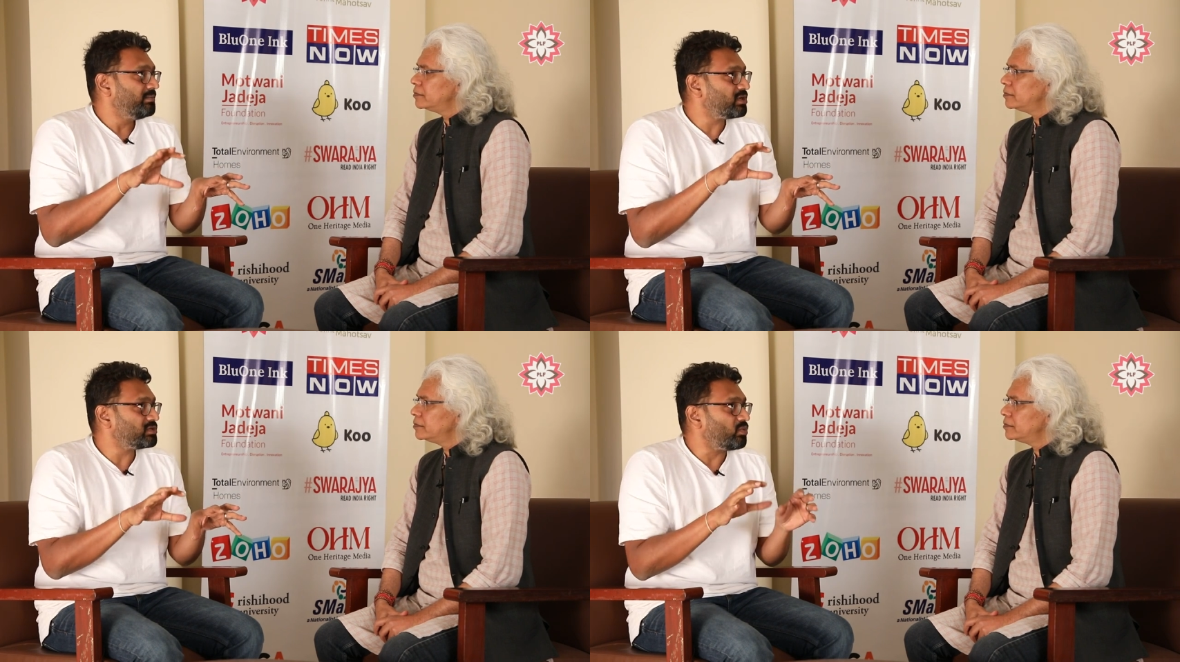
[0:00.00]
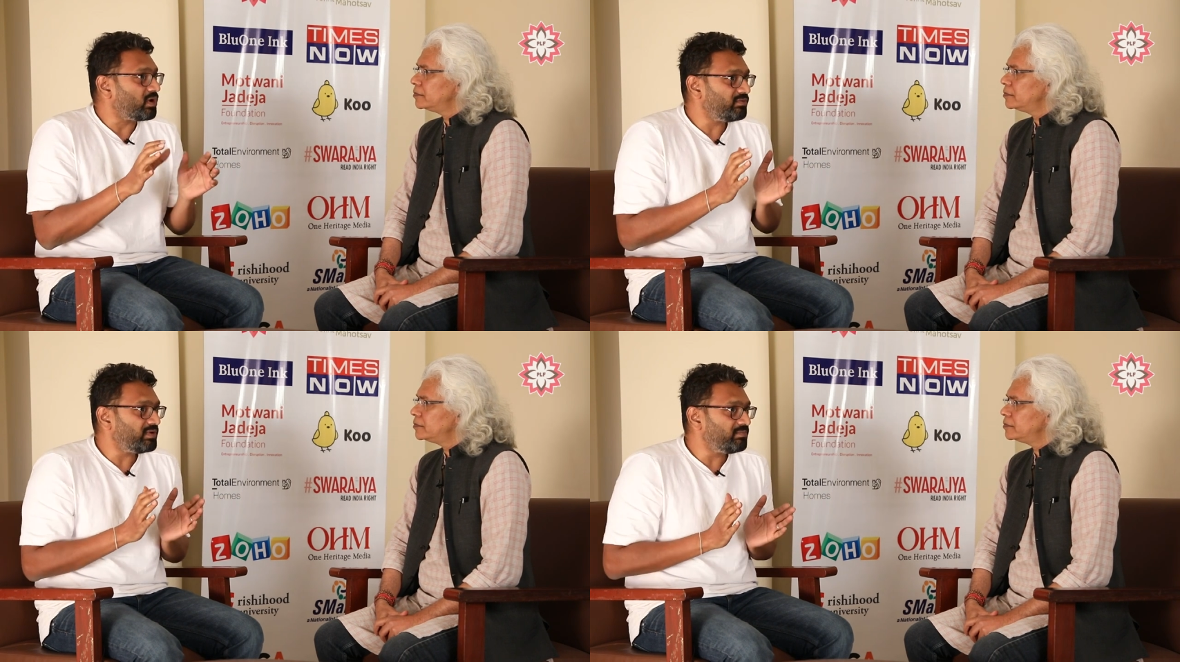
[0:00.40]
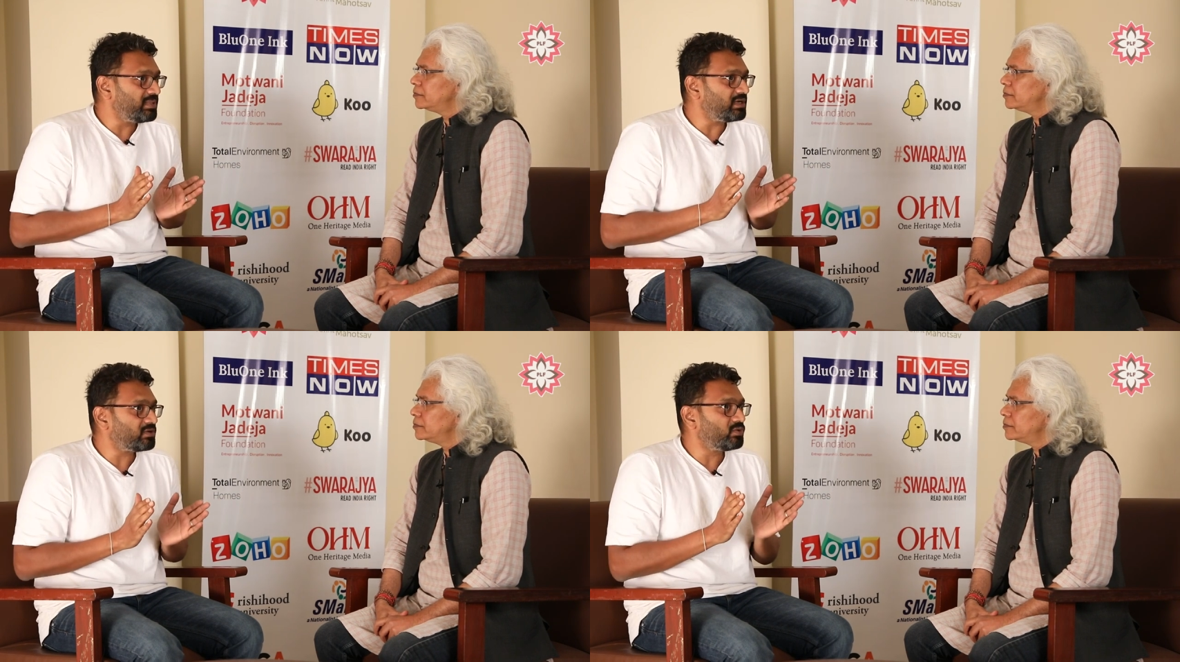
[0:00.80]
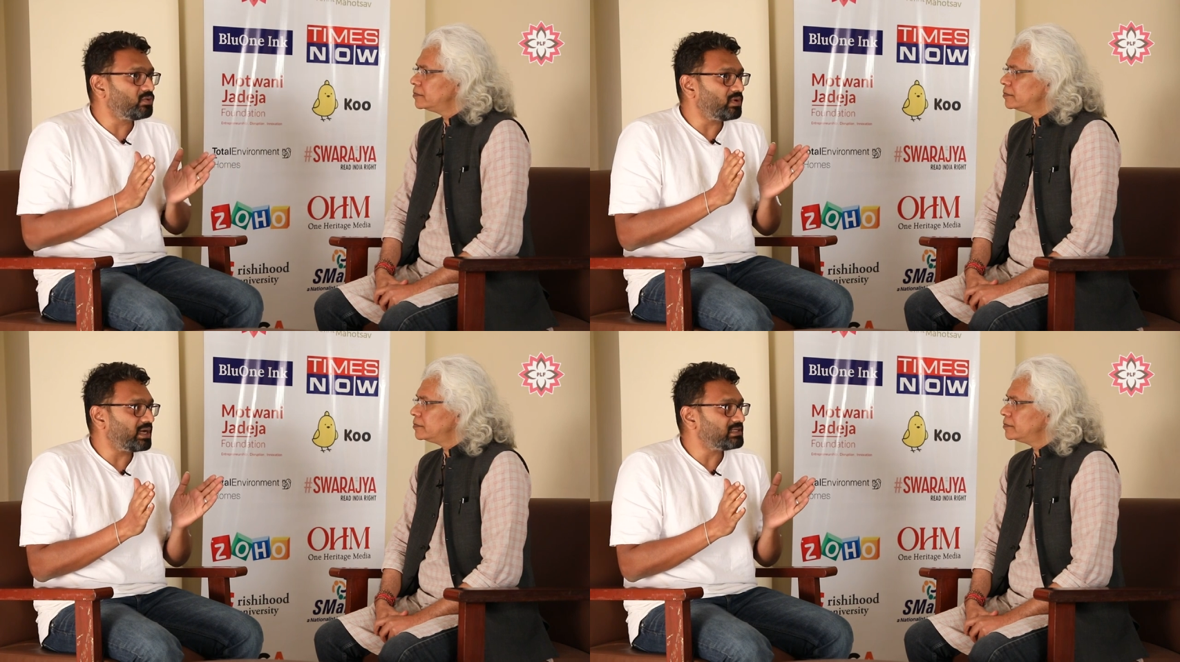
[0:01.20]
Speaker 1: Because what we built
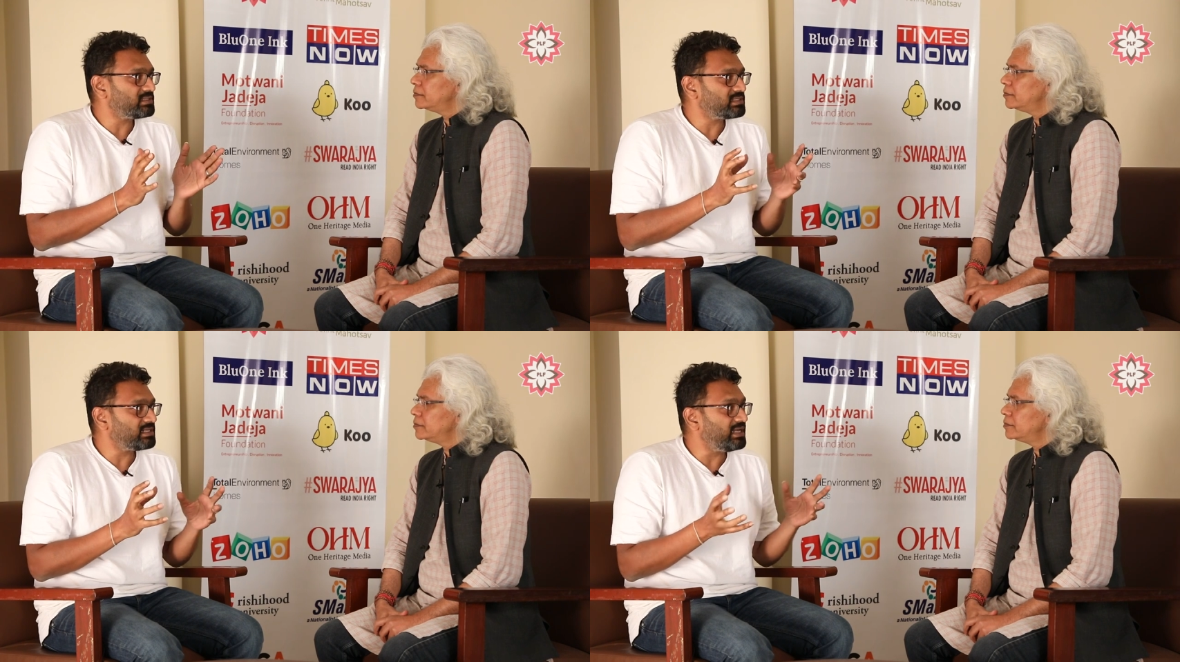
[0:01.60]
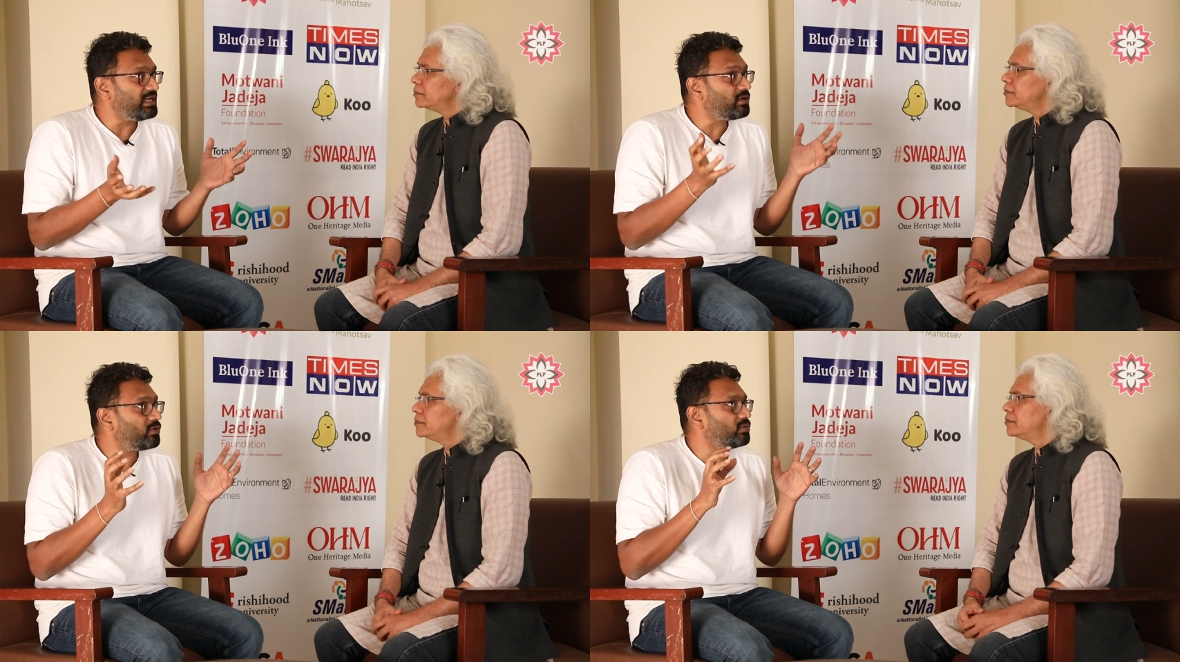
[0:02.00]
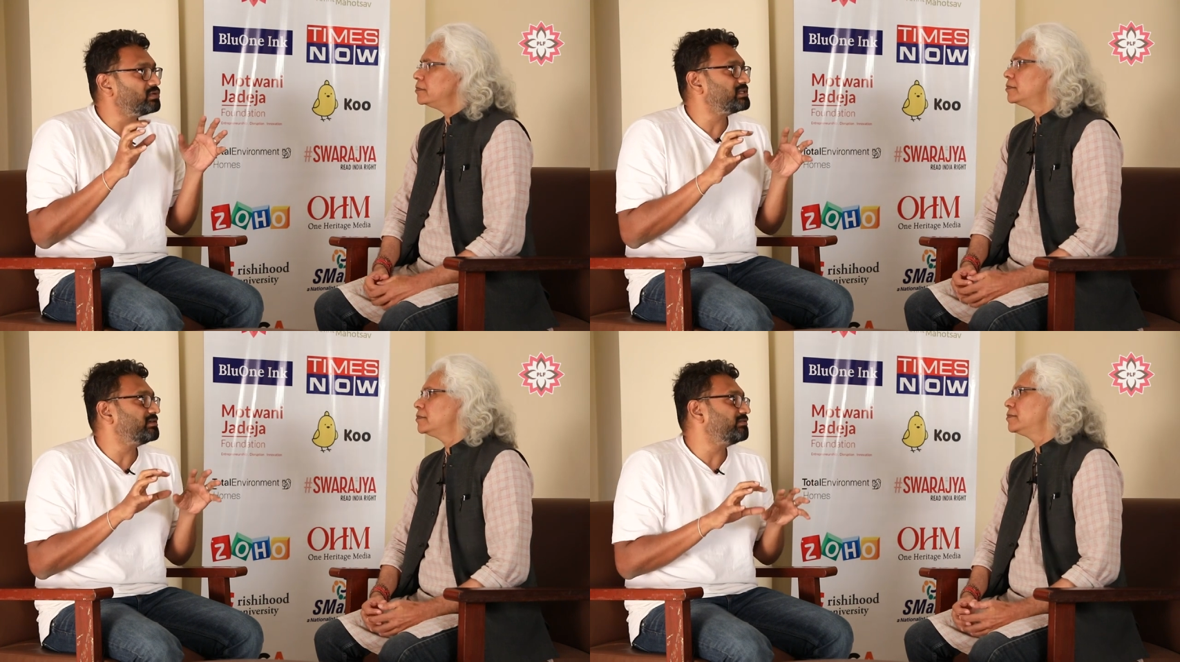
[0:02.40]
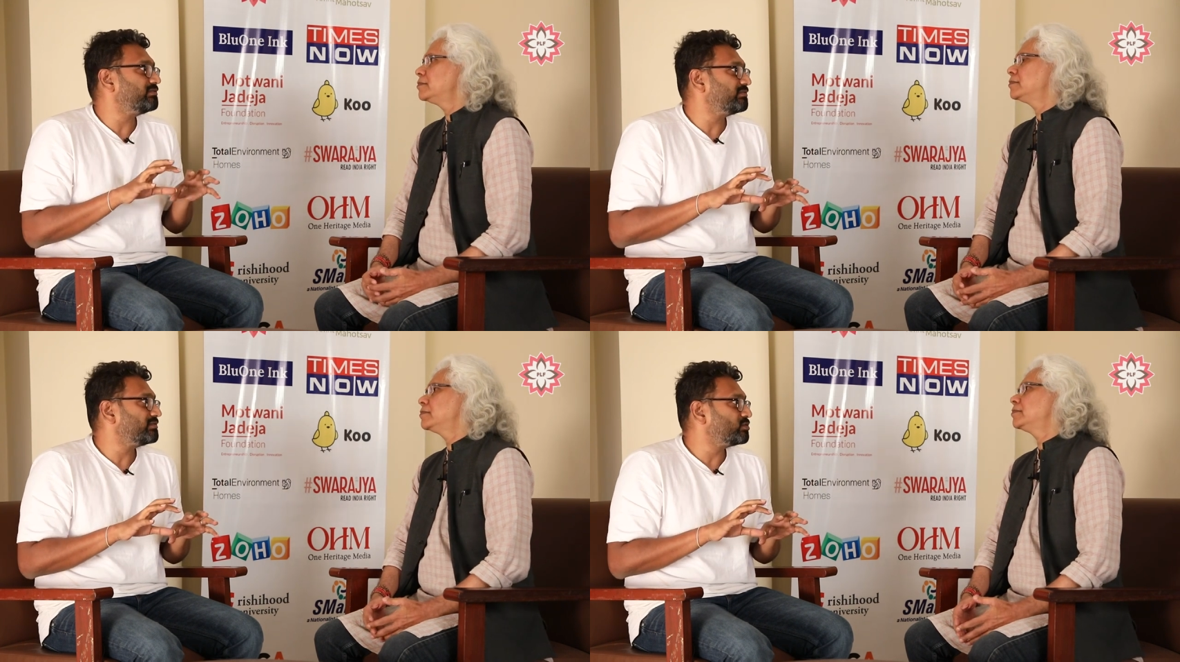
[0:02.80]
Koo as is an
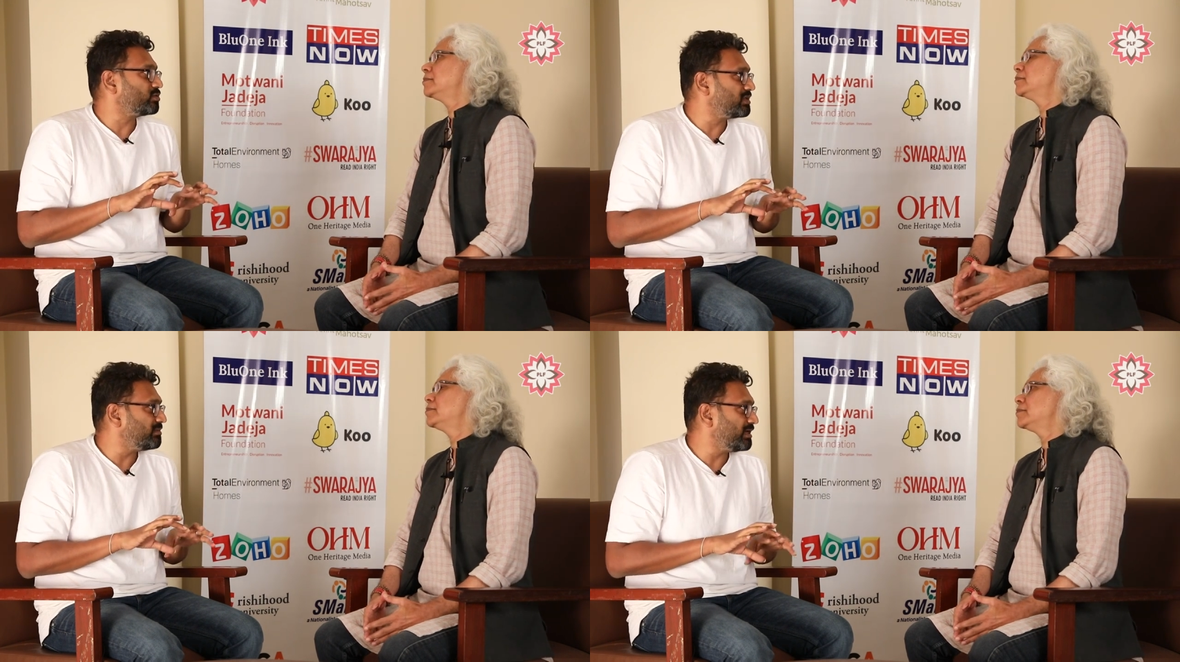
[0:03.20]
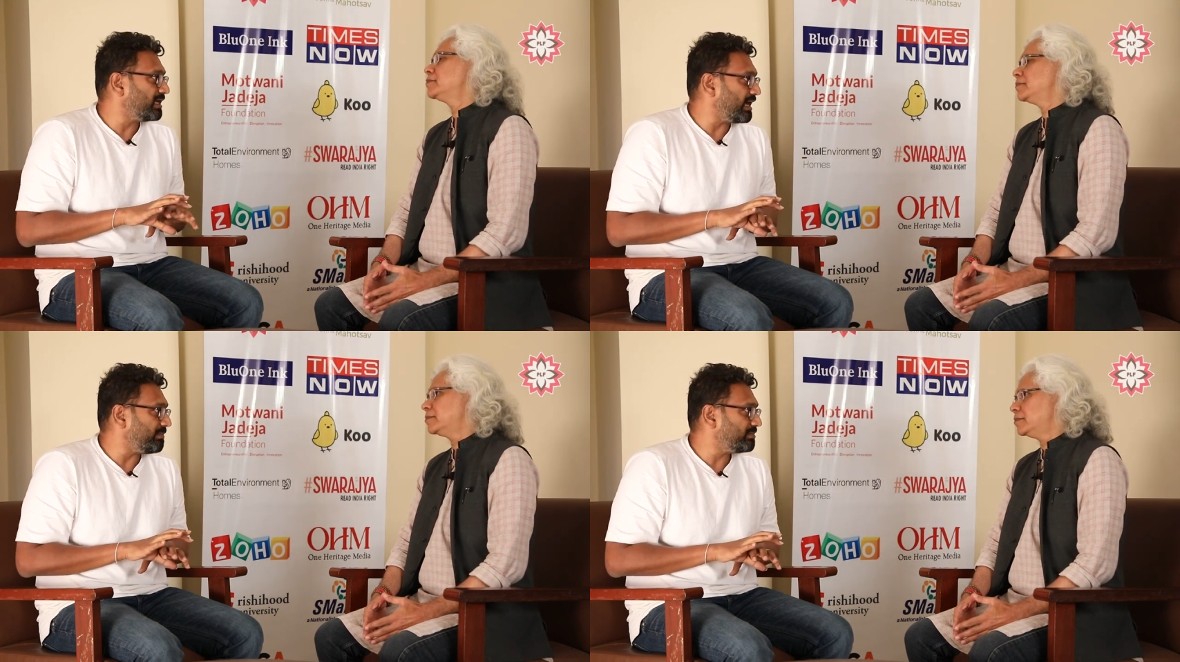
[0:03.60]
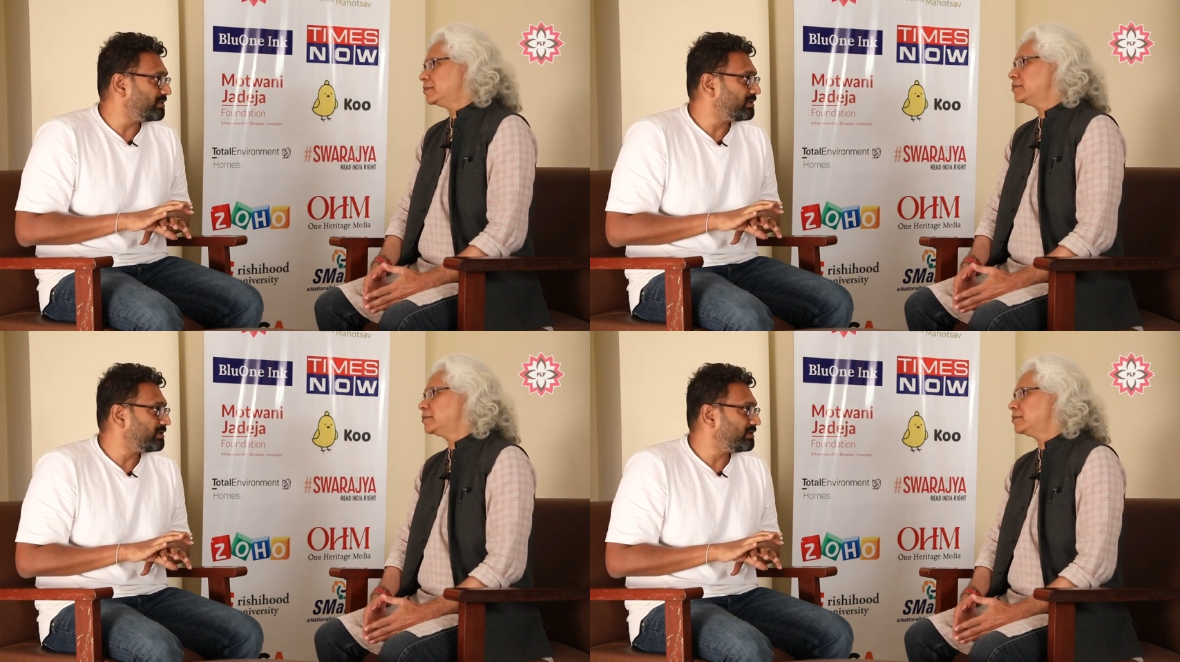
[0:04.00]
inclusive social media app.